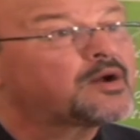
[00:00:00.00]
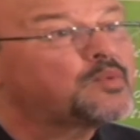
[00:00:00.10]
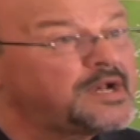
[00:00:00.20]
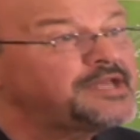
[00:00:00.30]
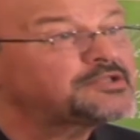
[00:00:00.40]

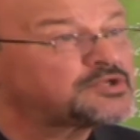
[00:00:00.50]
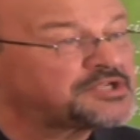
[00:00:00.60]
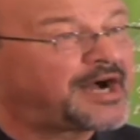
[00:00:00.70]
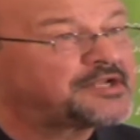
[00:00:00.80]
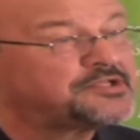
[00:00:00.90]
We need to
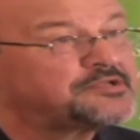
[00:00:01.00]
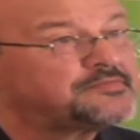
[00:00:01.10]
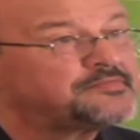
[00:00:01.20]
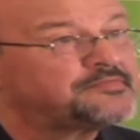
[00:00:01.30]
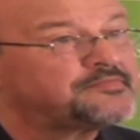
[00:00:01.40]
judge
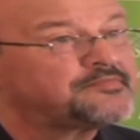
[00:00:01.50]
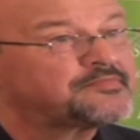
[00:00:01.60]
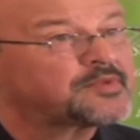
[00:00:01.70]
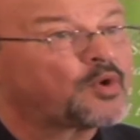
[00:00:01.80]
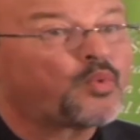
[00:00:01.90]

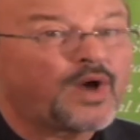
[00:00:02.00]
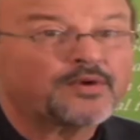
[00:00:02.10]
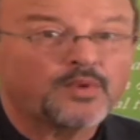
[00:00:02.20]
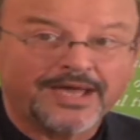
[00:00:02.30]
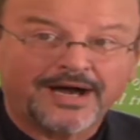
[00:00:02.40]

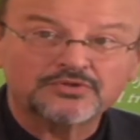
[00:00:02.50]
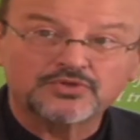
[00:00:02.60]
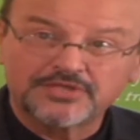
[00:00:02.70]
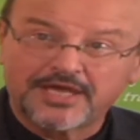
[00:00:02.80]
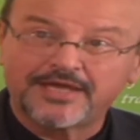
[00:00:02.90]
where we are
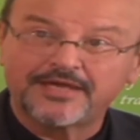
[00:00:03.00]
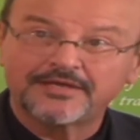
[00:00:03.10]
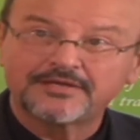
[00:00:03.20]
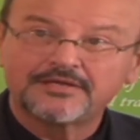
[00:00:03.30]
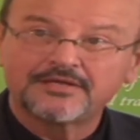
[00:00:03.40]
today.
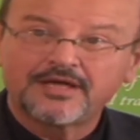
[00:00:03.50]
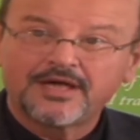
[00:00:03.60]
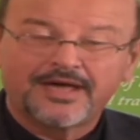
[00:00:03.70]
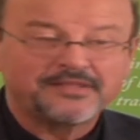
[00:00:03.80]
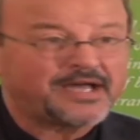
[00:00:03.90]

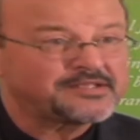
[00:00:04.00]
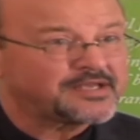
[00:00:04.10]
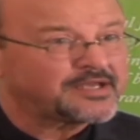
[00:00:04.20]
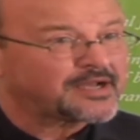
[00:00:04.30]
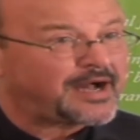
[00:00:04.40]
And I
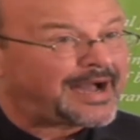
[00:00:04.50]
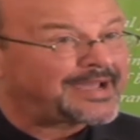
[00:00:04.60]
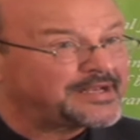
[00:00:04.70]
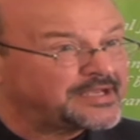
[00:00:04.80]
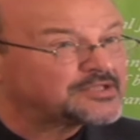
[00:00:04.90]
think I
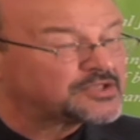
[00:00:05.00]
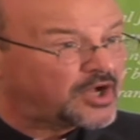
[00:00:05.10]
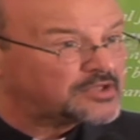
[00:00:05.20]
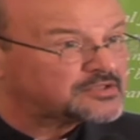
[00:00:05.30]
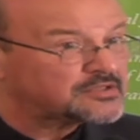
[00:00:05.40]
need
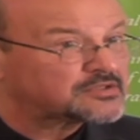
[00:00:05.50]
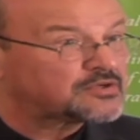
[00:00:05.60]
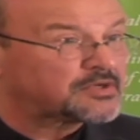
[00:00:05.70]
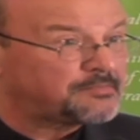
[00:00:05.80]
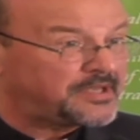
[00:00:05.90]
not
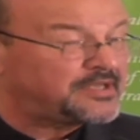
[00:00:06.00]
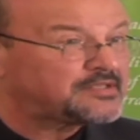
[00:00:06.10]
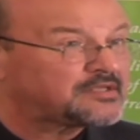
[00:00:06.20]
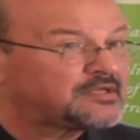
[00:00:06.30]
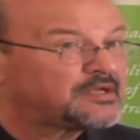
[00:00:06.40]
to
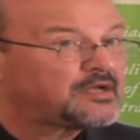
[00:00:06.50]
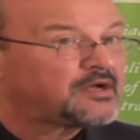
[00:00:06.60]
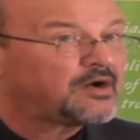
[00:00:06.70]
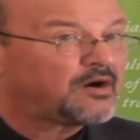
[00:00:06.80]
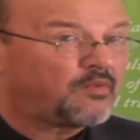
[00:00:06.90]
repeat
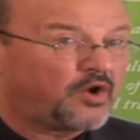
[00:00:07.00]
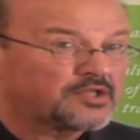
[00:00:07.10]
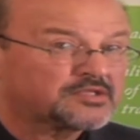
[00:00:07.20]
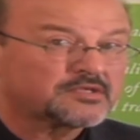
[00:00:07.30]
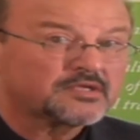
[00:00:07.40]

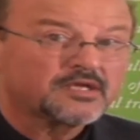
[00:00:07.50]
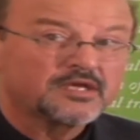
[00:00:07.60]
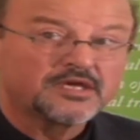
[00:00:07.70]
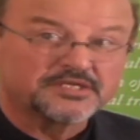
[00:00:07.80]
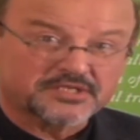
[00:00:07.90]
what
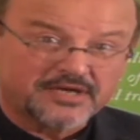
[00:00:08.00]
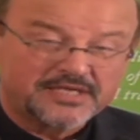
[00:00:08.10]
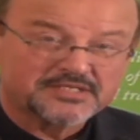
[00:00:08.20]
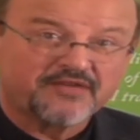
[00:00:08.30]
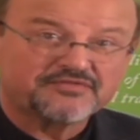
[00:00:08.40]
His
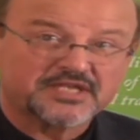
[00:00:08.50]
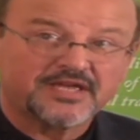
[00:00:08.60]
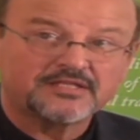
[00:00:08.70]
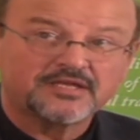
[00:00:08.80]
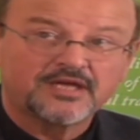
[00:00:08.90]
Grace have
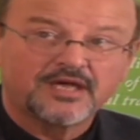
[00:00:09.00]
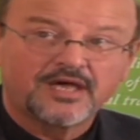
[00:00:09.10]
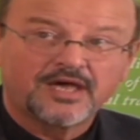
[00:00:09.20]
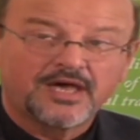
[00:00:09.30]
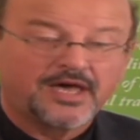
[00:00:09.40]
said
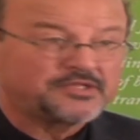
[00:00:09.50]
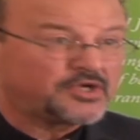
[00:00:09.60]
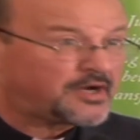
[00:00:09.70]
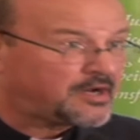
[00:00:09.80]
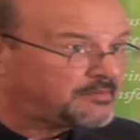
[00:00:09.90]
and
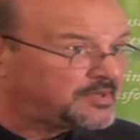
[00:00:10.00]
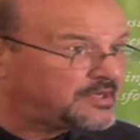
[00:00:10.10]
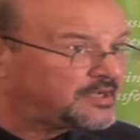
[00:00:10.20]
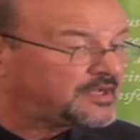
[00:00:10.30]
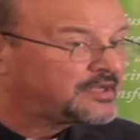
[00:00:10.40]
the
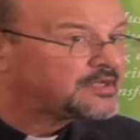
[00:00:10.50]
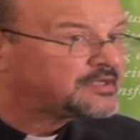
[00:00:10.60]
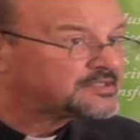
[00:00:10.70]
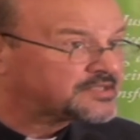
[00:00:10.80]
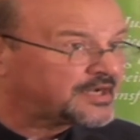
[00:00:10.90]
Honorable
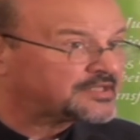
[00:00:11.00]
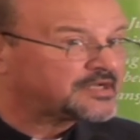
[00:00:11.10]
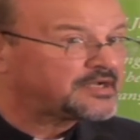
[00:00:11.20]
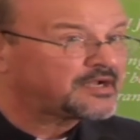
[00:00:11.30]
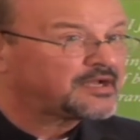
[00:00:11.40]

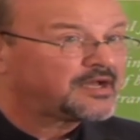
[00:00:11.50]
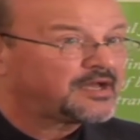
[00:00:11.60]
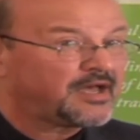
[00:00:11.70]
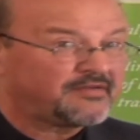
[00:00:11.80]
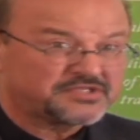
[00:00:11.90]
Senator
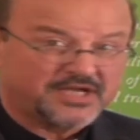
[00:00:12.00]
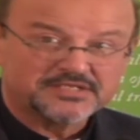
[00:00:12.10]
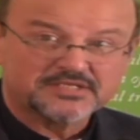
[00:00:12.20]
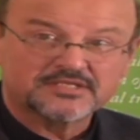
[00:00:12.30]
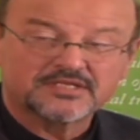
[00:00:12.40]
have
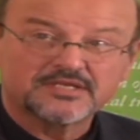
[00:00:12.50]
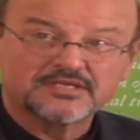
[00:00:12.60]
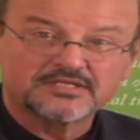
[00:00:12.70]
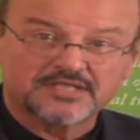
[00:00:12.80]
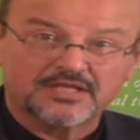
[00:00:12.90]
just
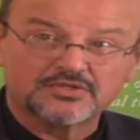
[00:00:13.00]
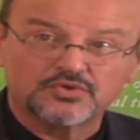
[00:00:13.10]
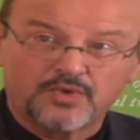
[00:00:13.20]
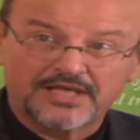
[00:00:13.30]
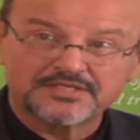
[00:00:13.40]
said
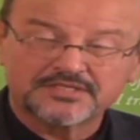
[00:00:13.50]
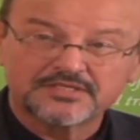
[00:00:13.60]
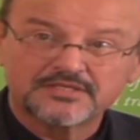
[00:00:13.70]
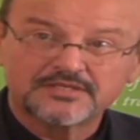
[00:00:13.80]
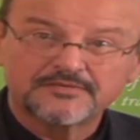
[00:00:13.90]
to us.